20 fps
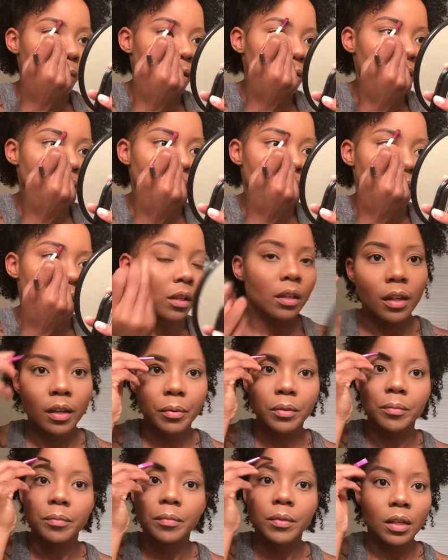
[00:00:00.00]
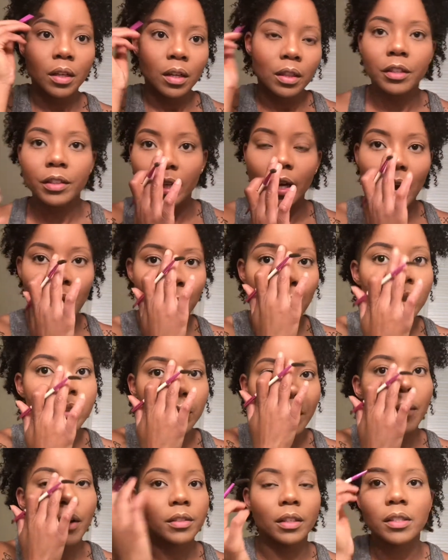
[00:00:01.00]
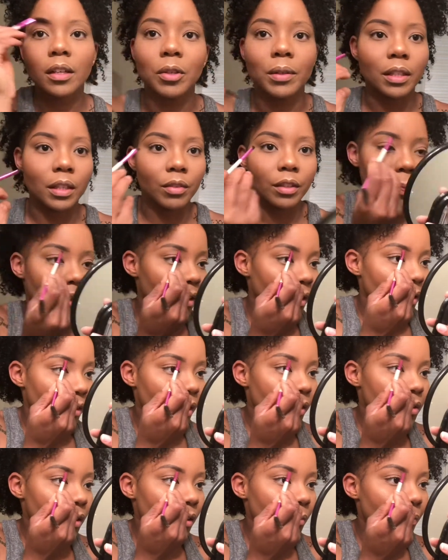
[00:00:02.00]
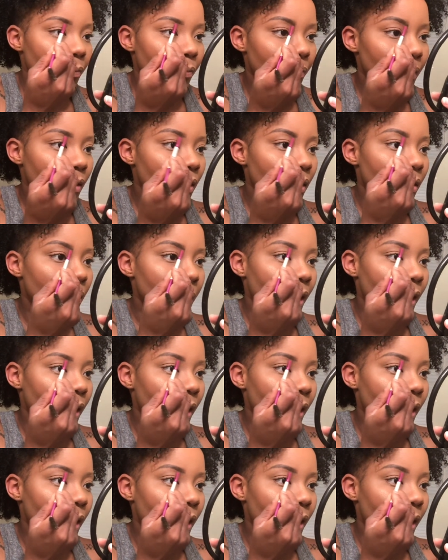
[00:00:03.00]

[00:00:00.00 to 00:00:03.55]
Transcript: Don't ask me why. That's just what works for me.